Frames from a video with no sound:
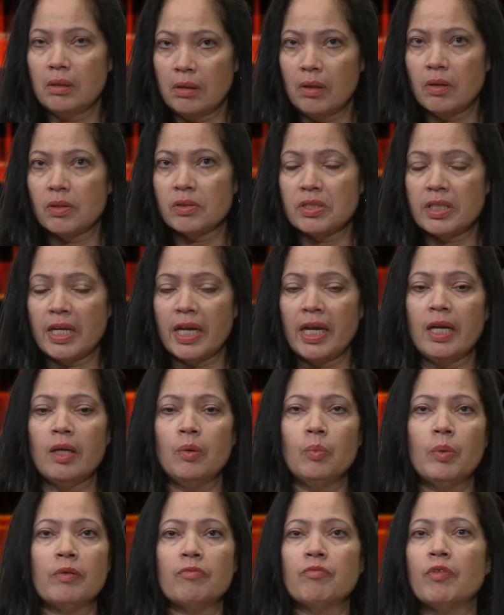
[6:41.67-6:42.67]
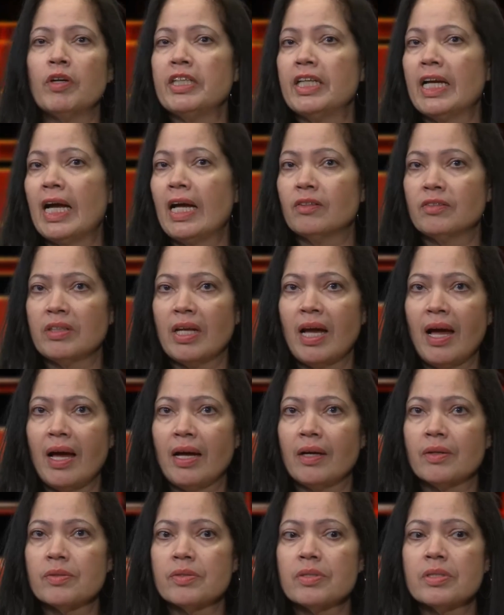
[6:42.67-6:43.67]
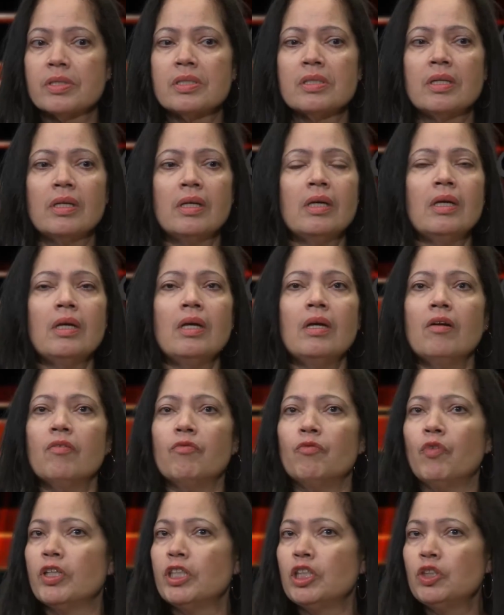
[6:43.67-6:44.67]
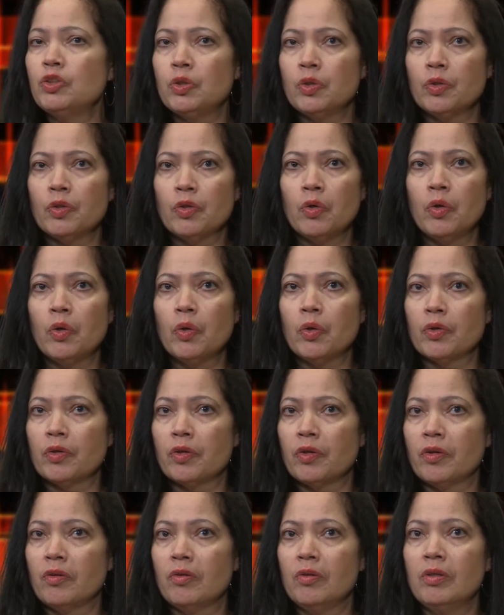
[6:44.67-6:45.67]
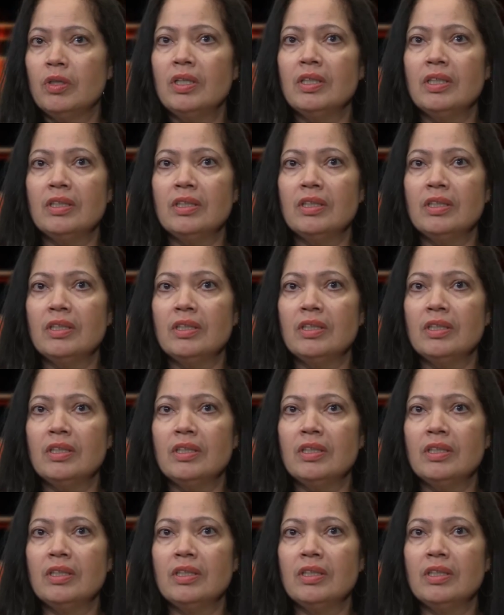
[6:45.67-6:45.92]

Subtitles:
Jose, went running out the house, running to the corner,